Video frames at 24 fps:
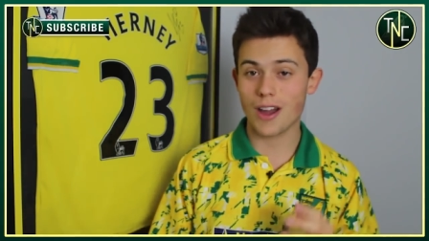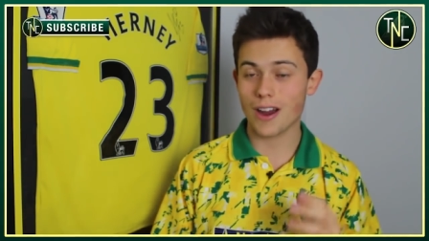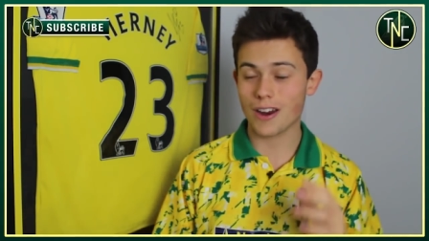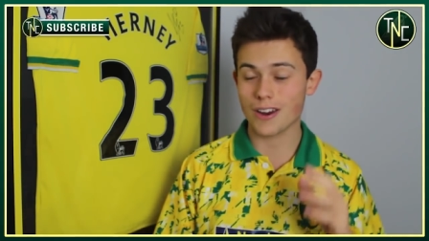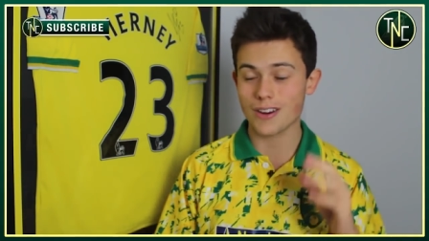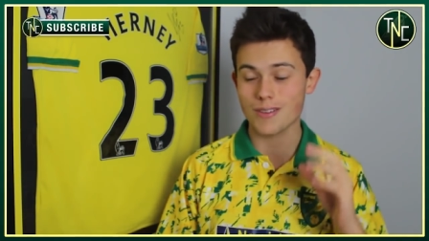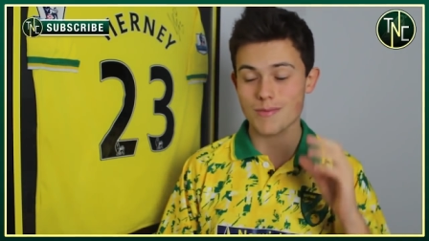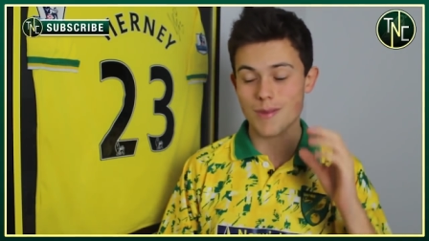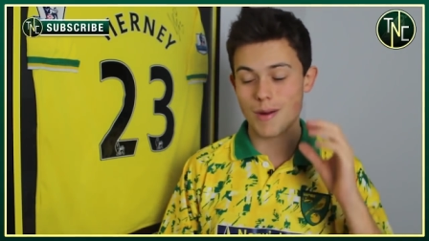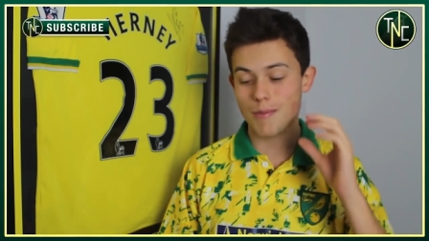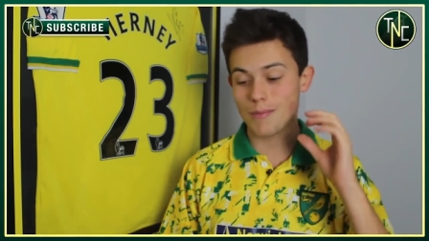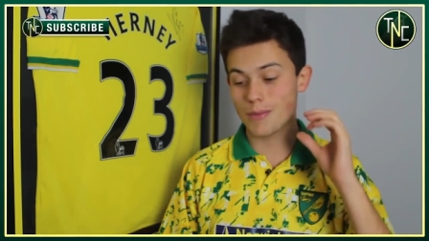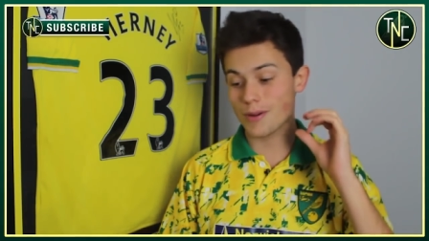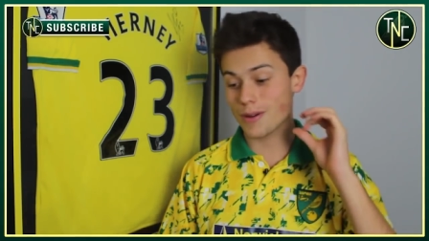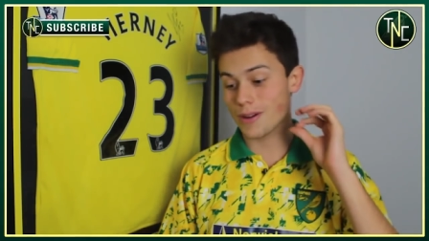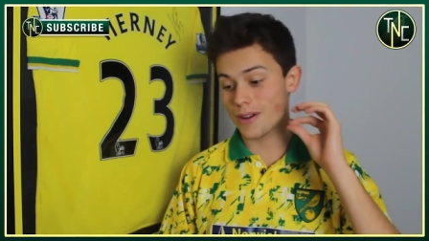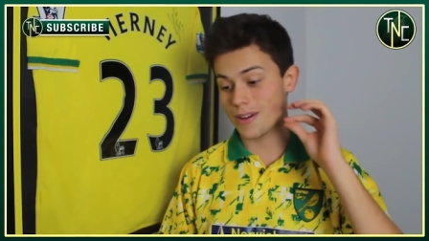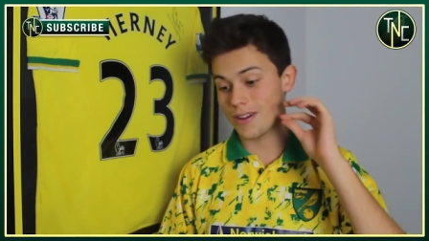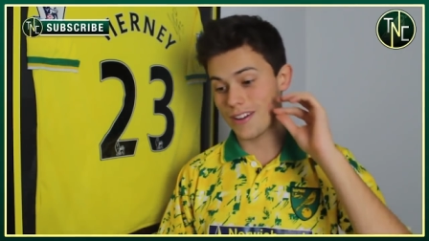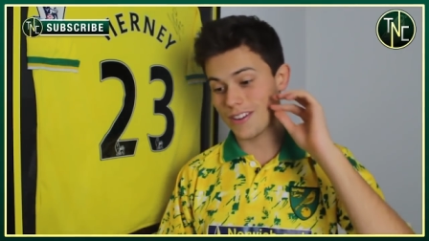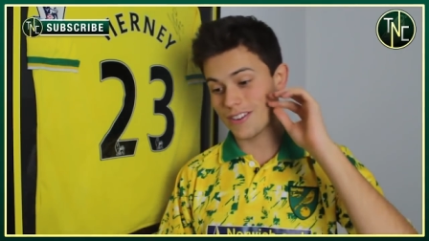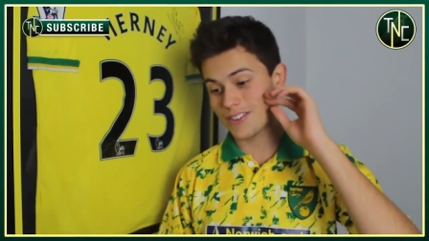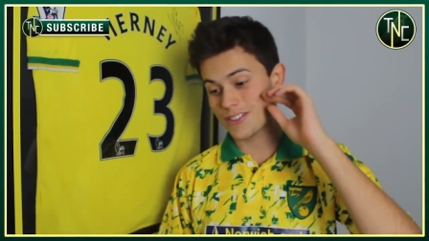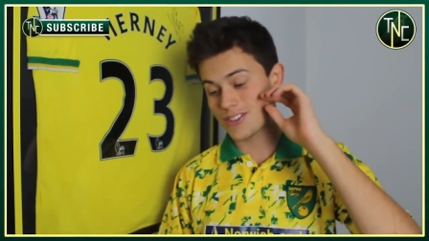I can
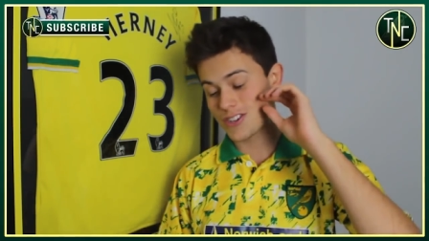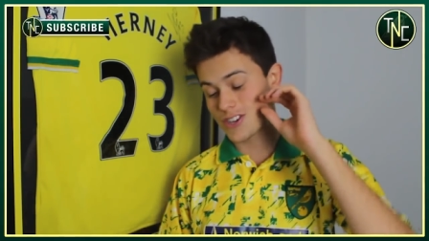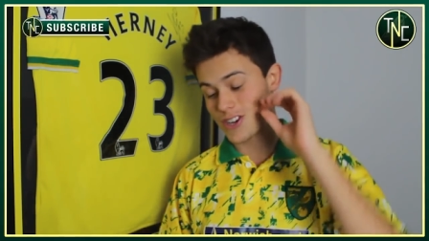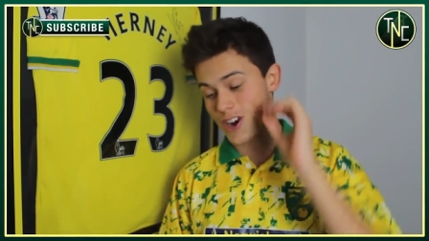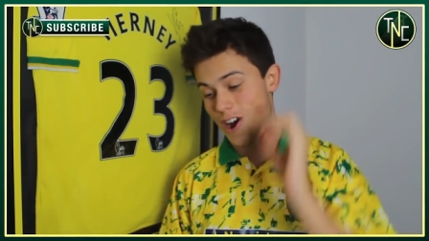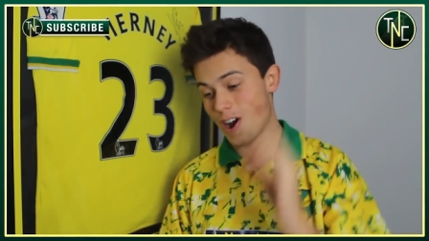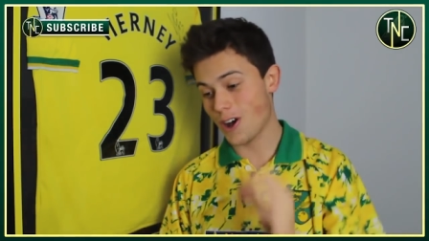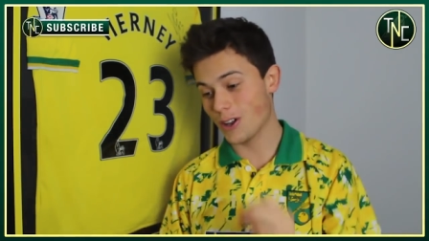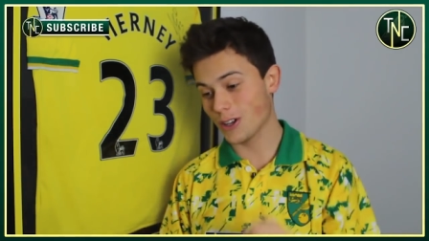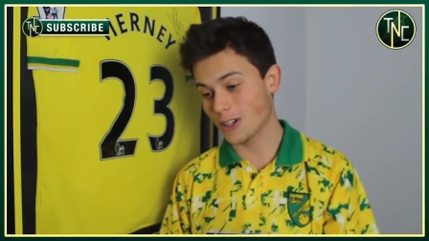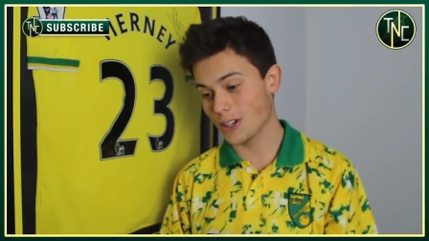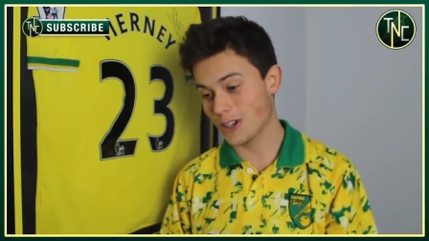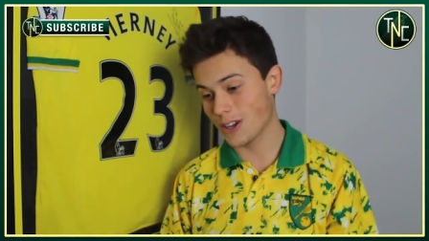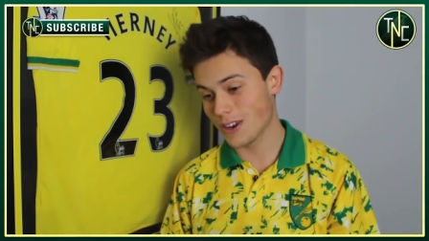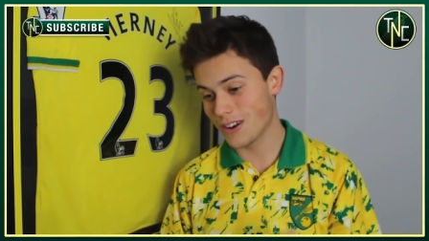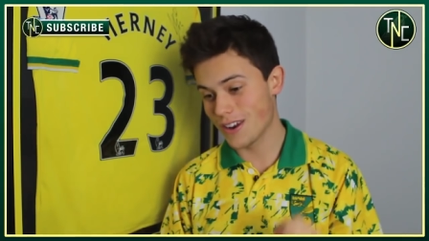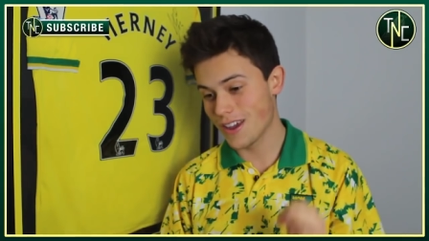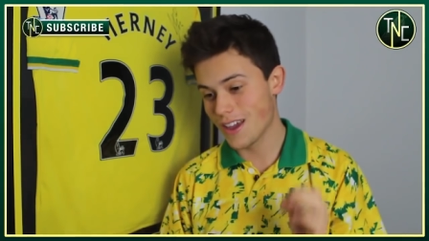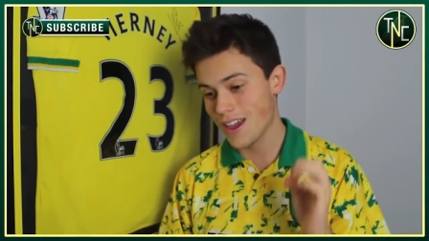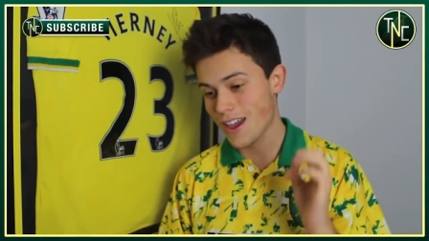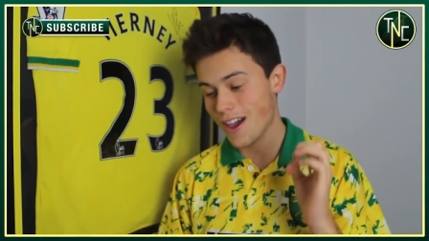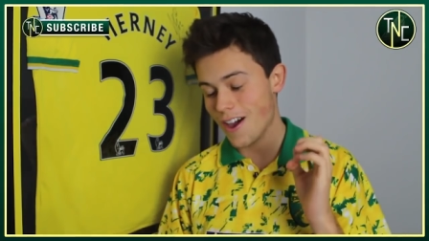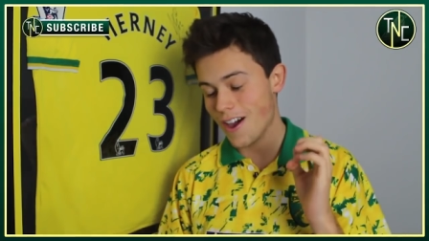remember Charlton